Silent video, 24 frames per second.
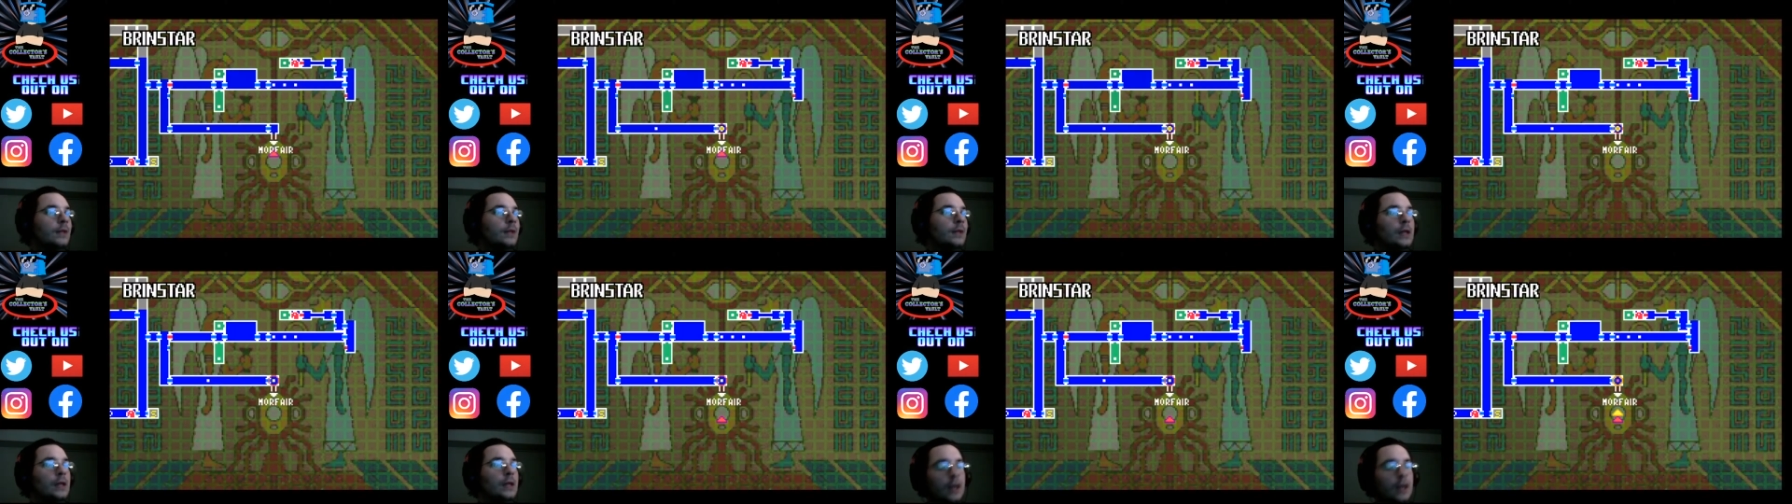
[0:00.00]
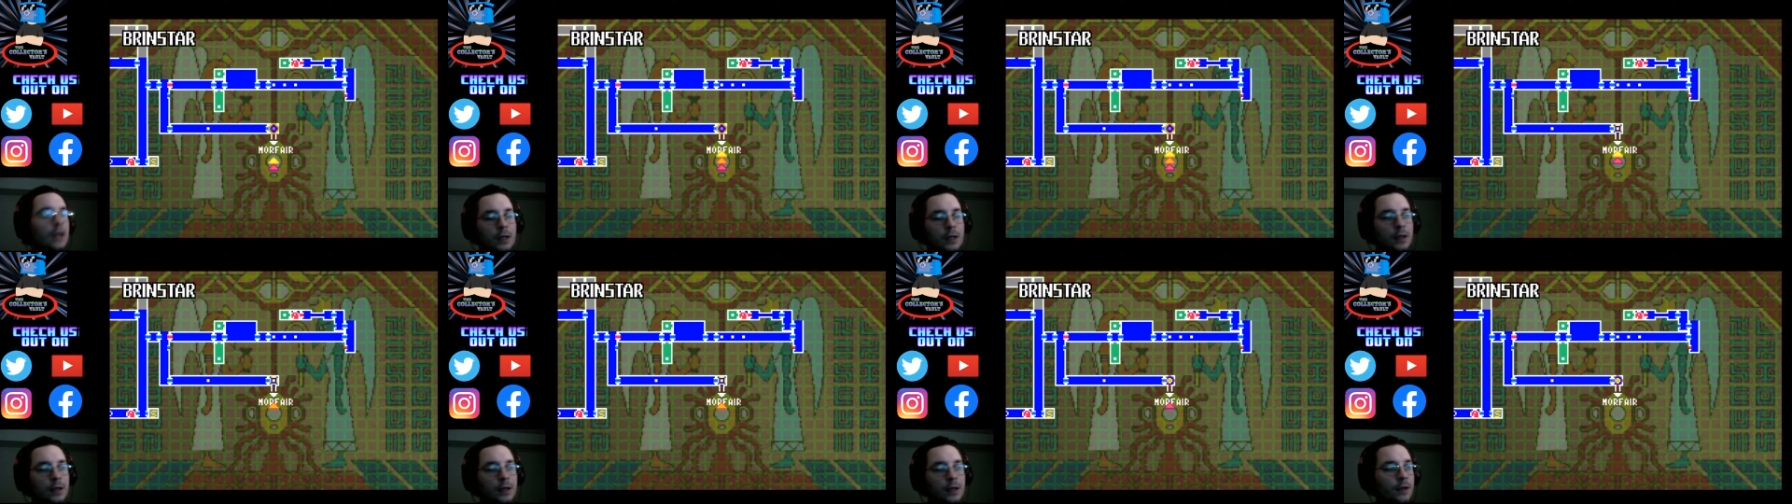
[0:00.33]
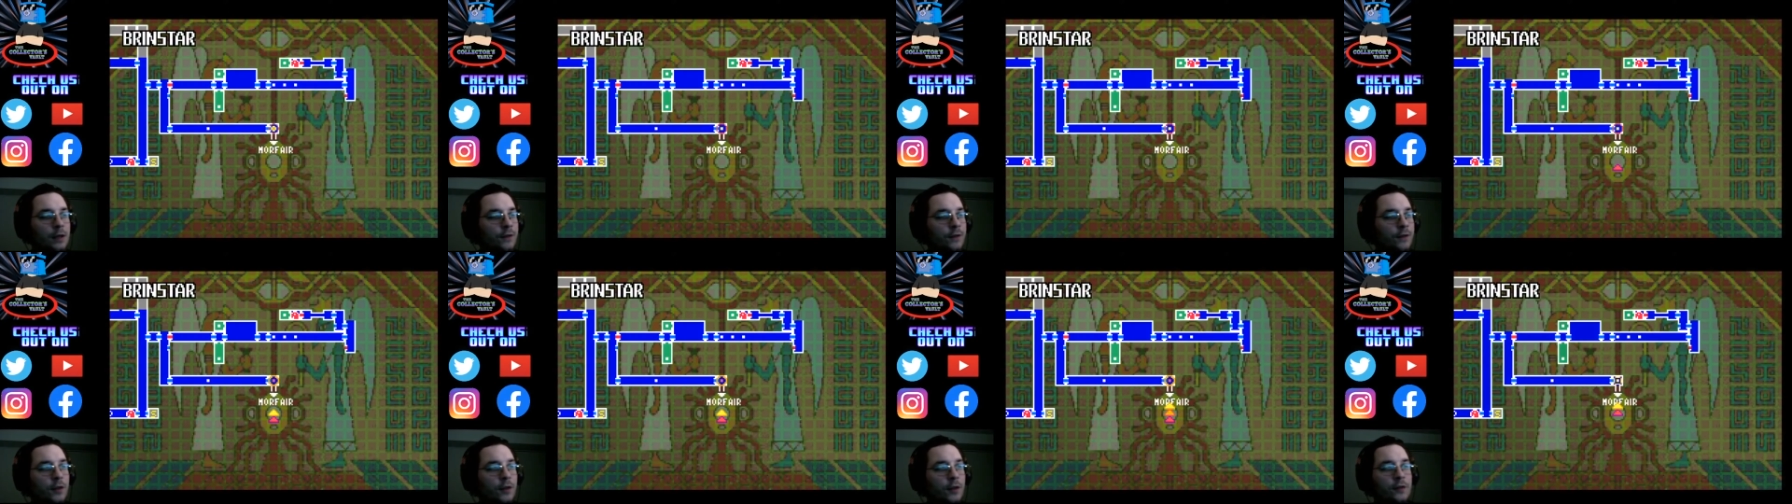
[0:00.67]

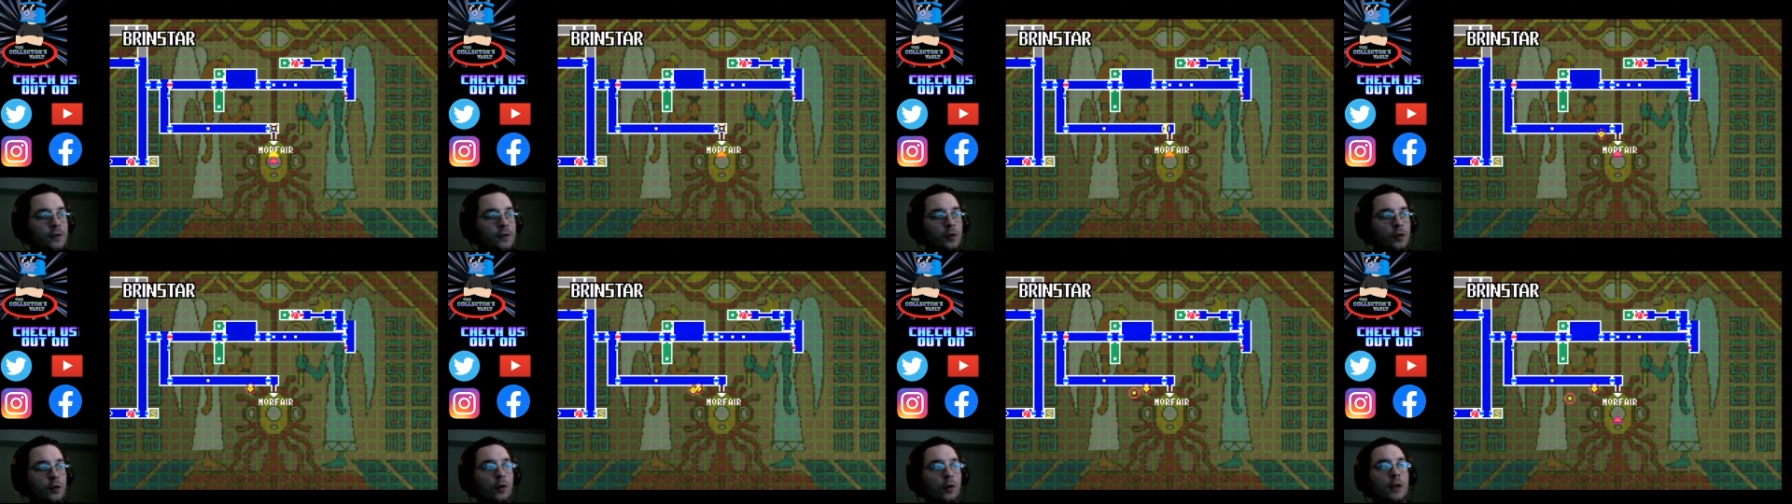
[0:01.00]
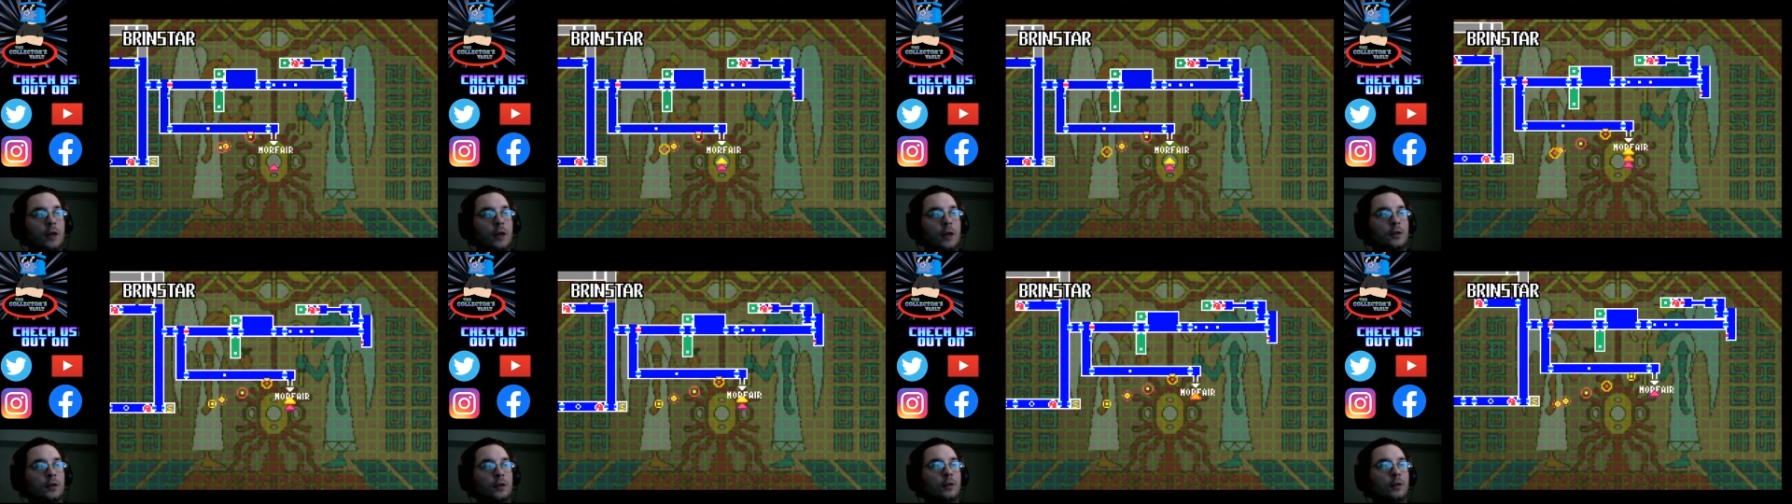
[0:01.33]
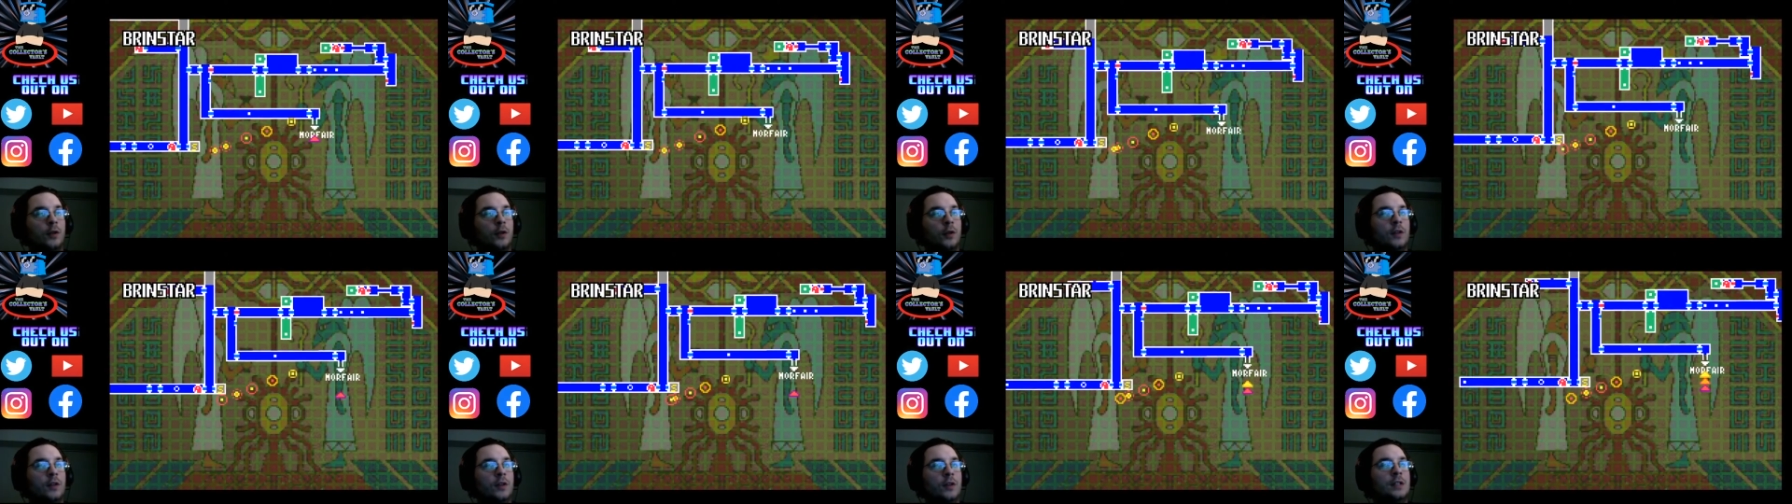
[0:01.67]
And for those of you who actually don't
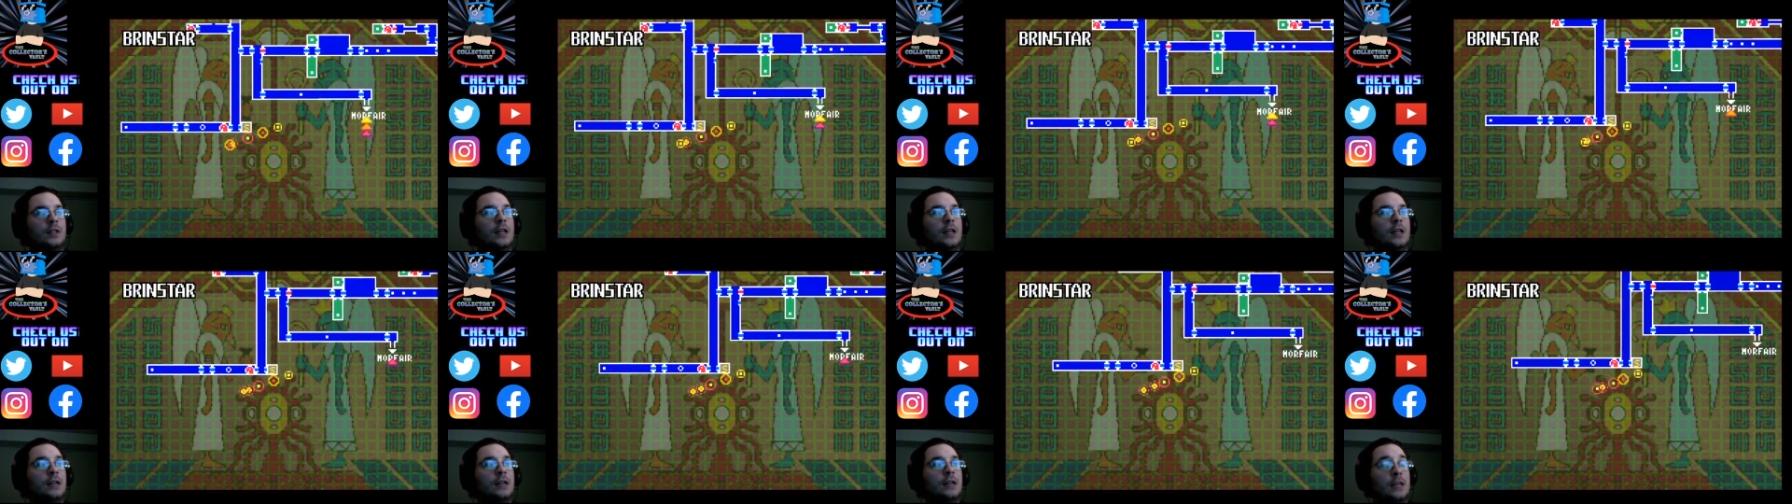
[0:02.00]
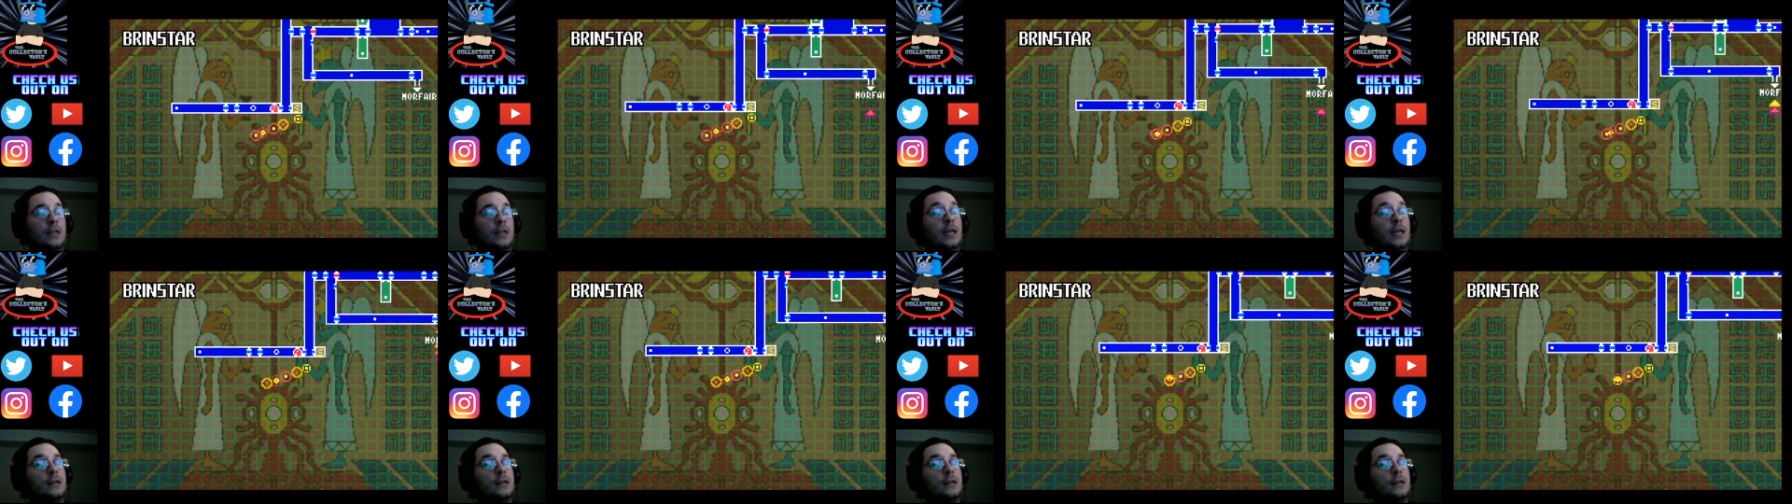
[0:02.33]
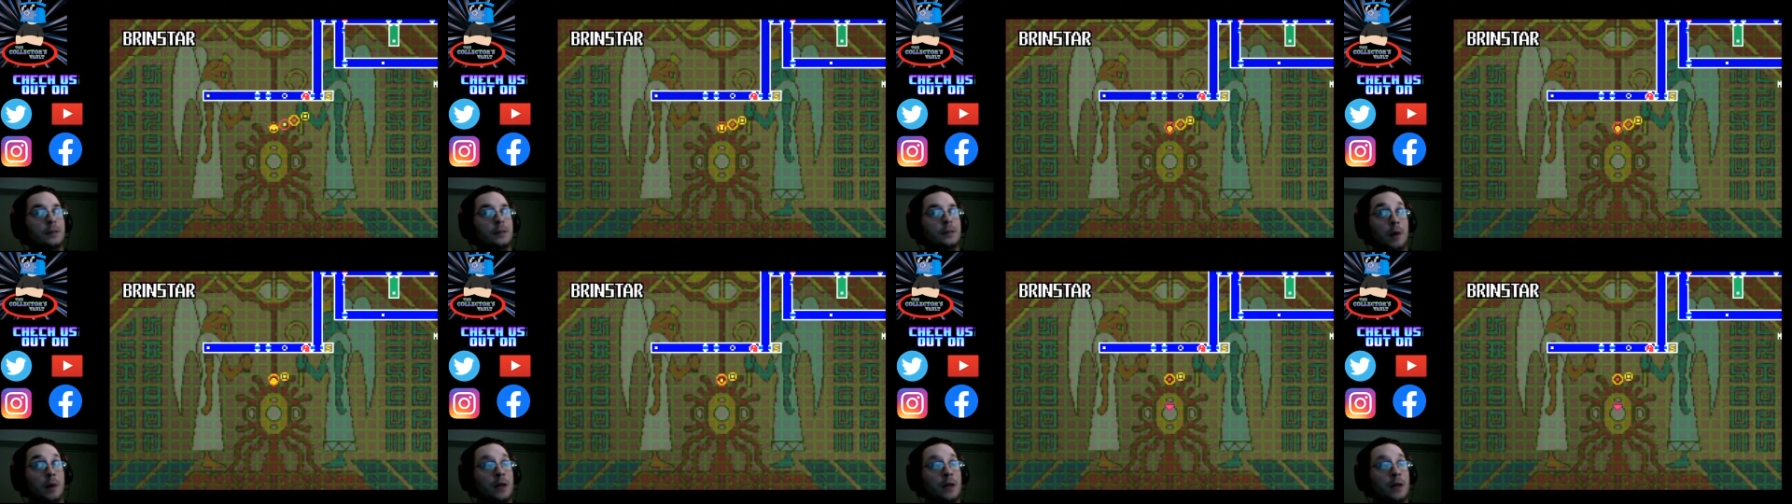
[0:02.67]
know this, he is a
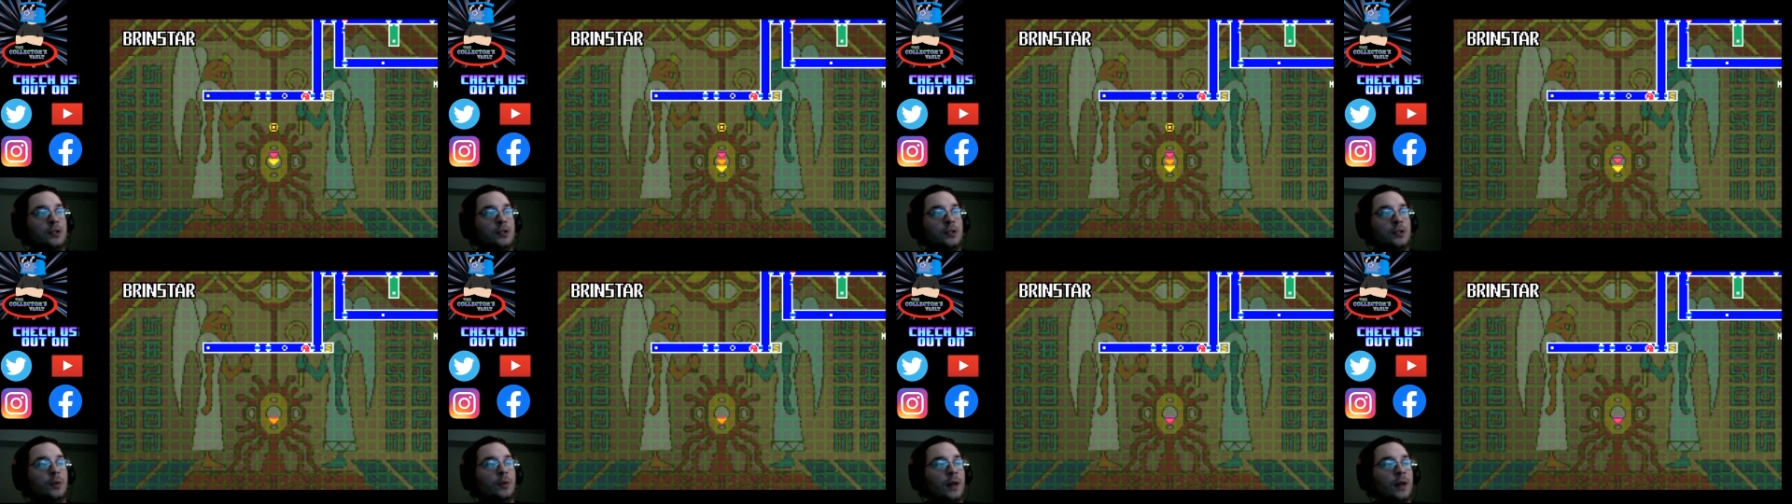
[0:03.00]
monster,